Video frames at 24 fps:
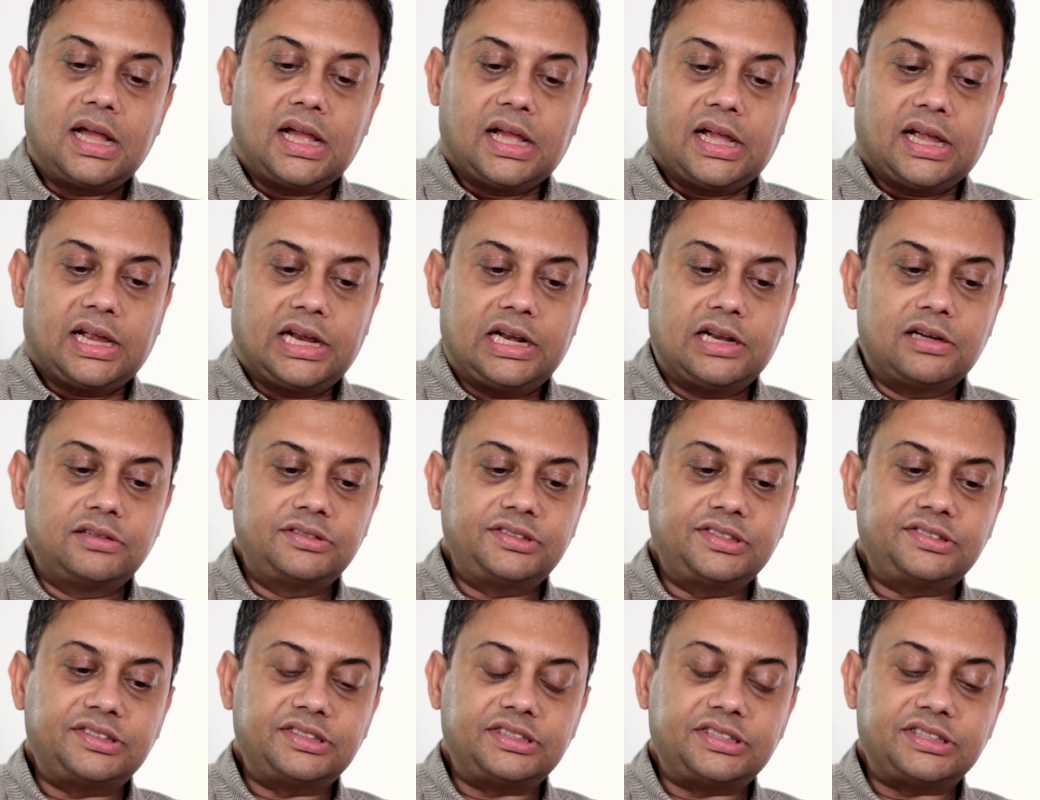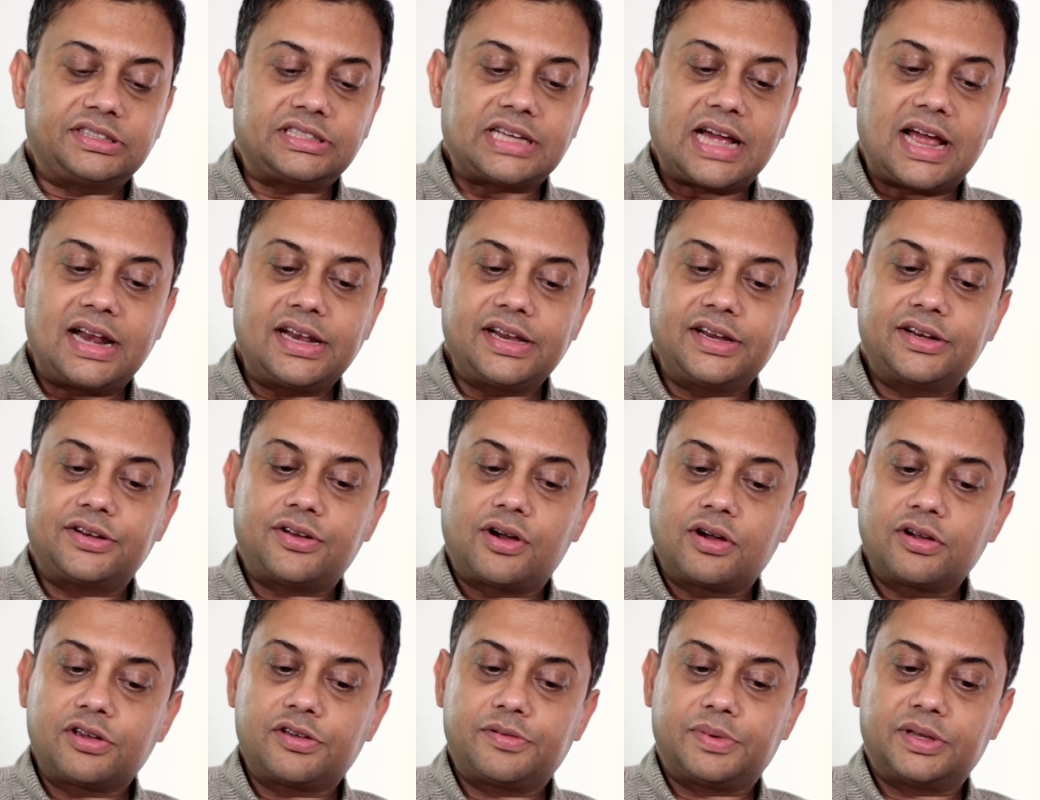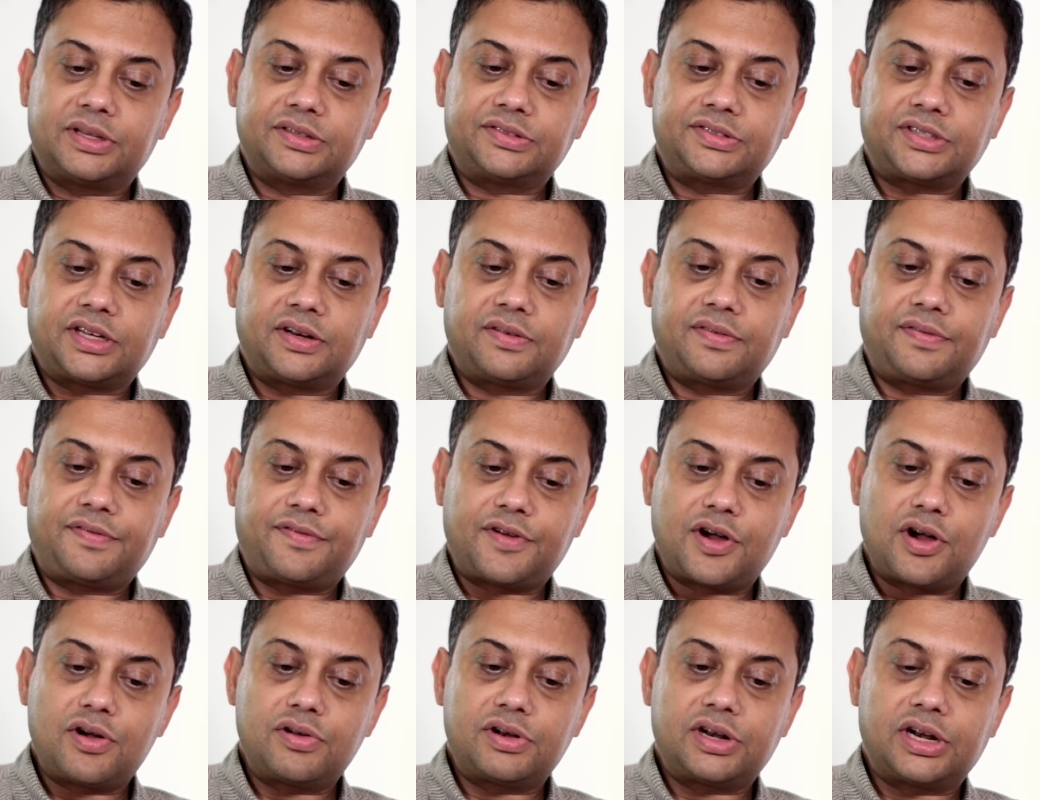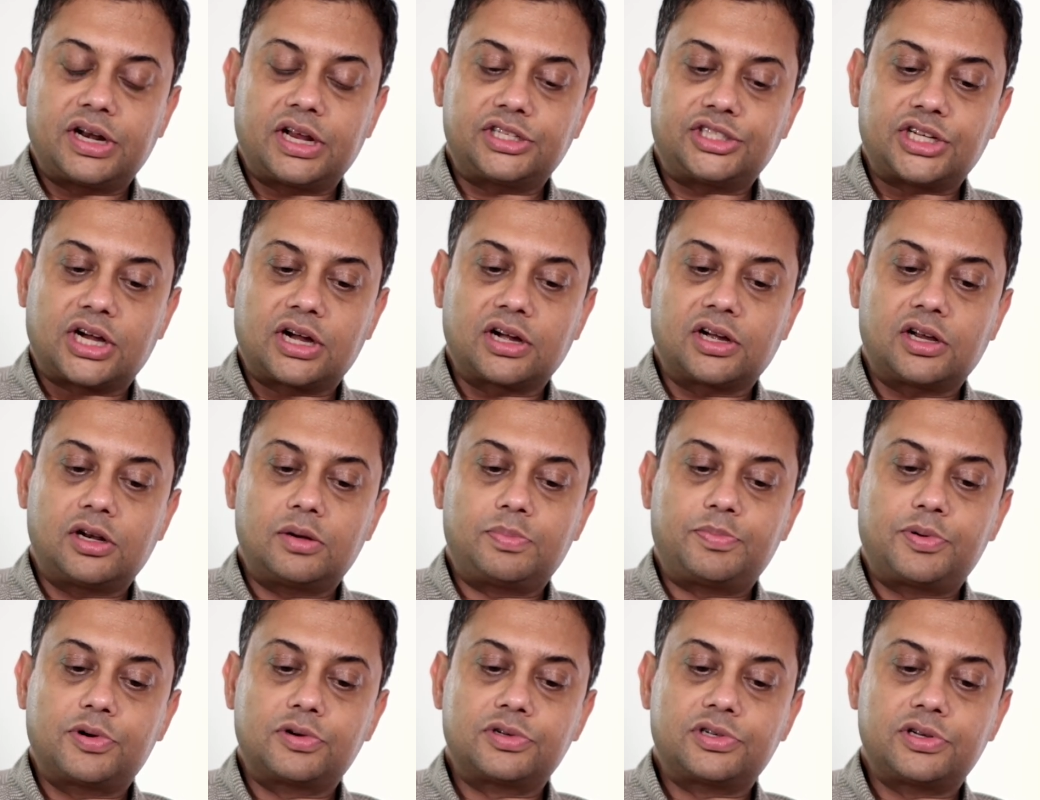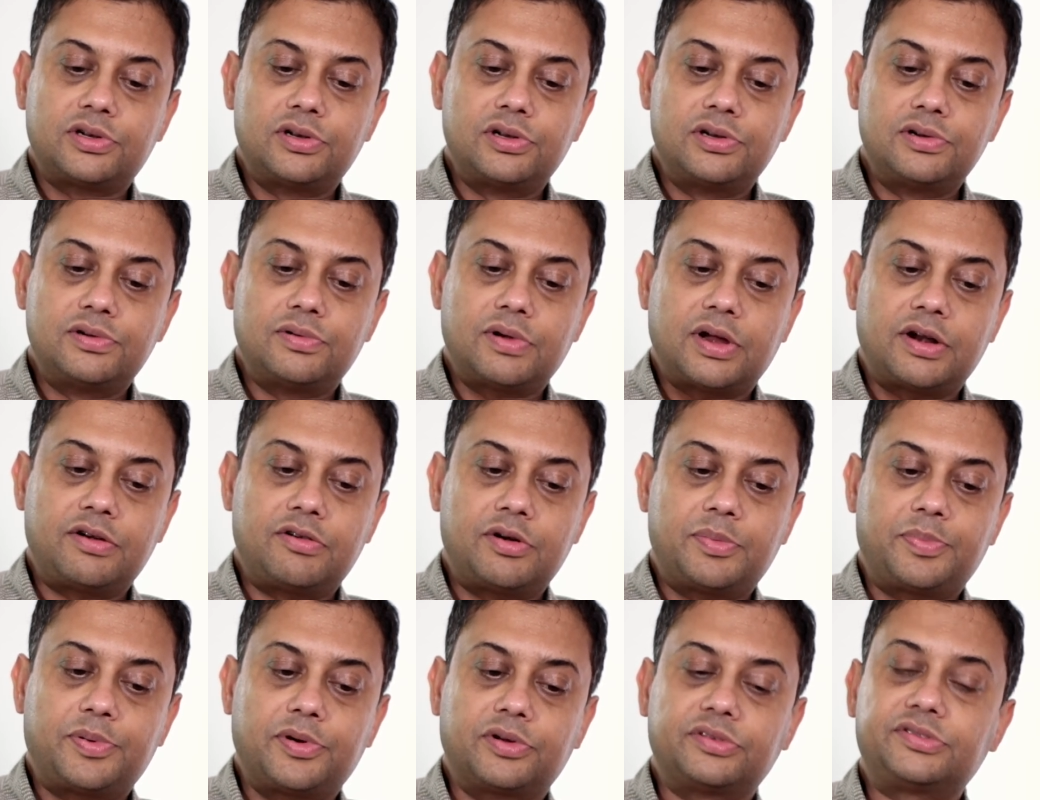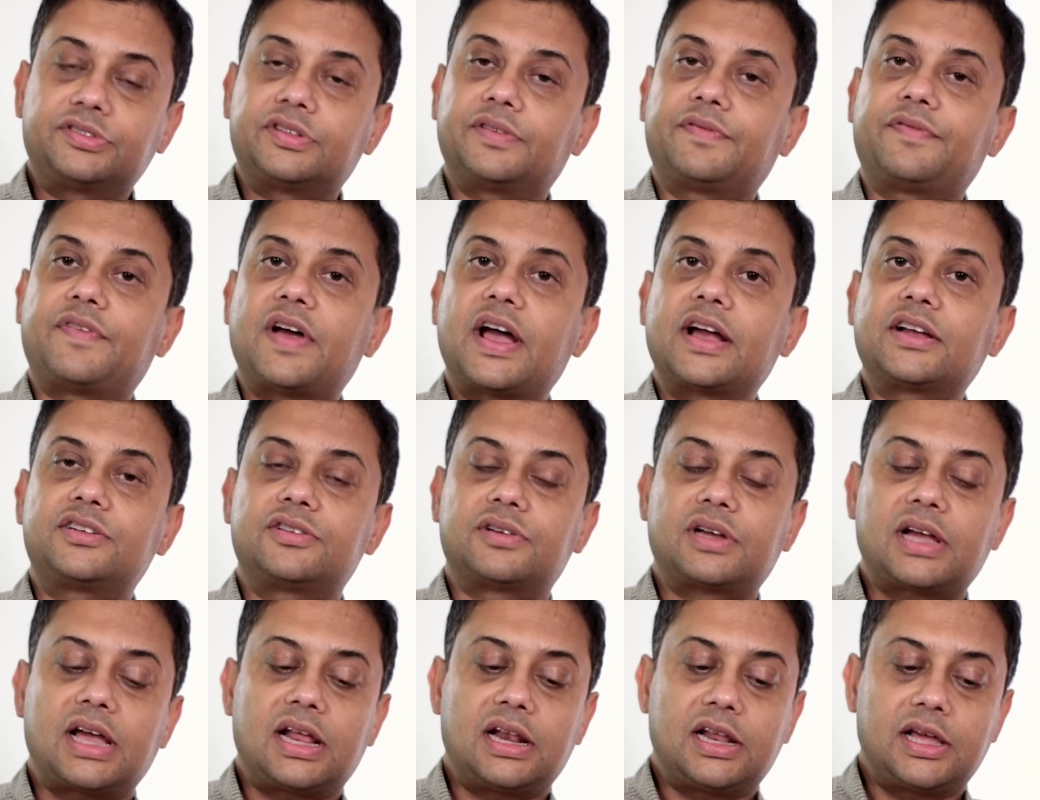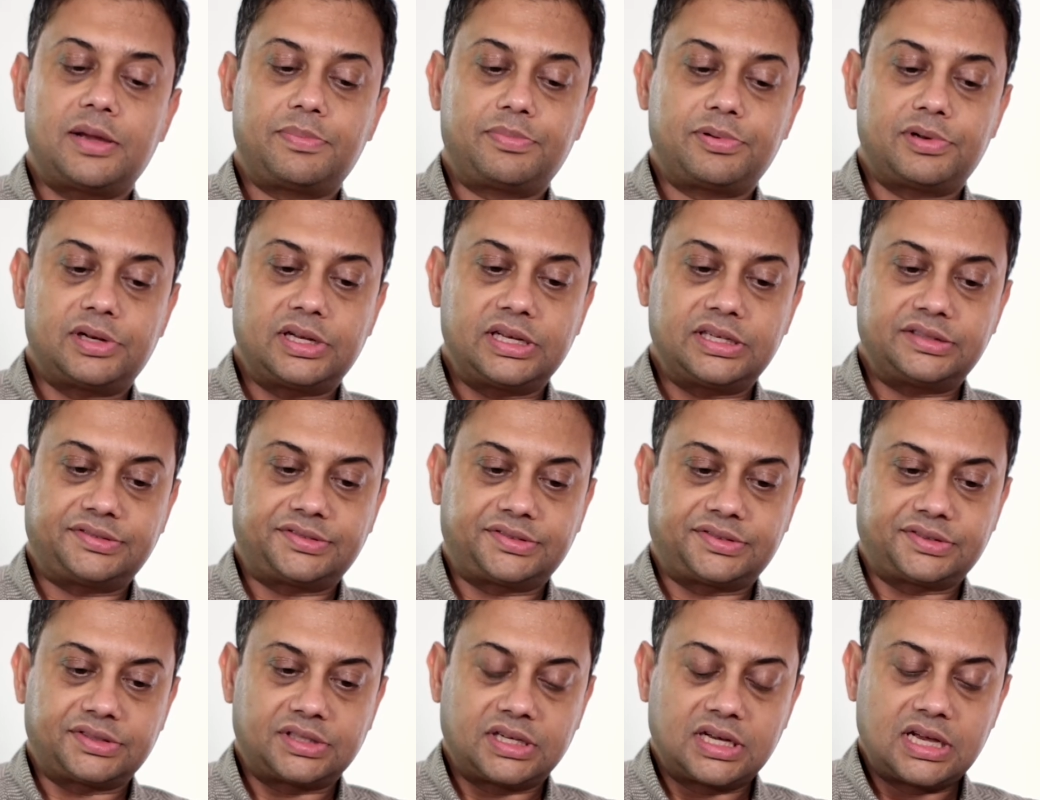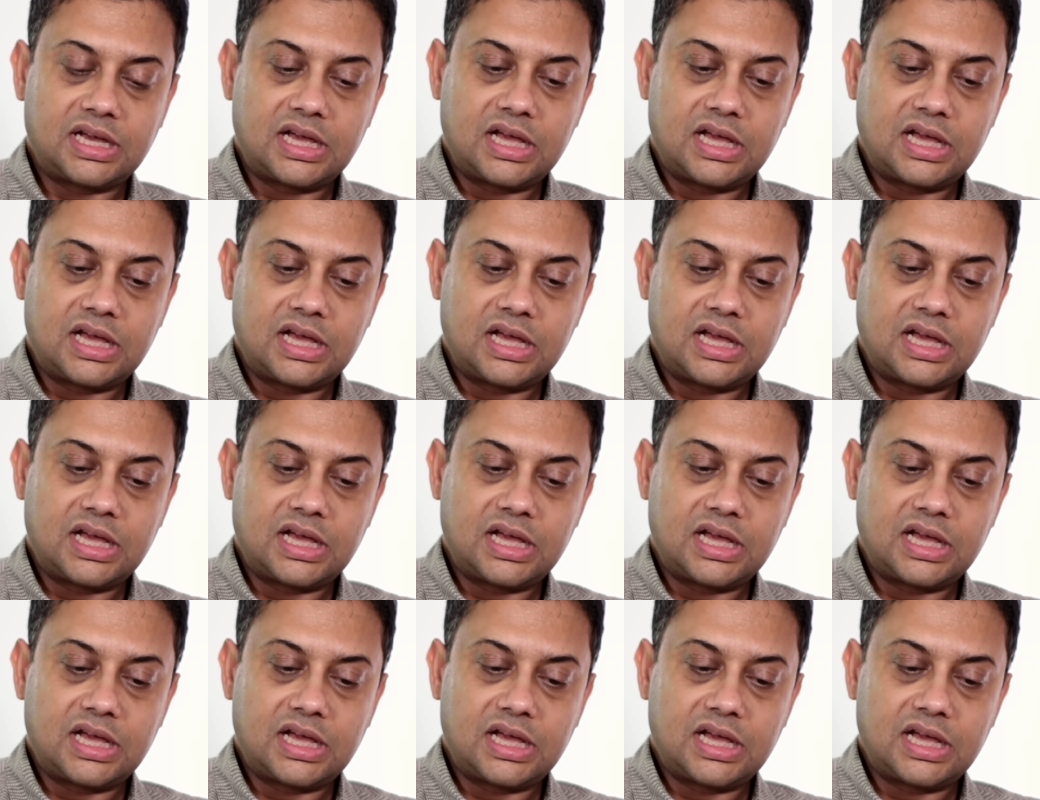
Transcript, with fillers: He loses his Italian documents and phone in a jungle Portaloo and reports the fact to Calais police.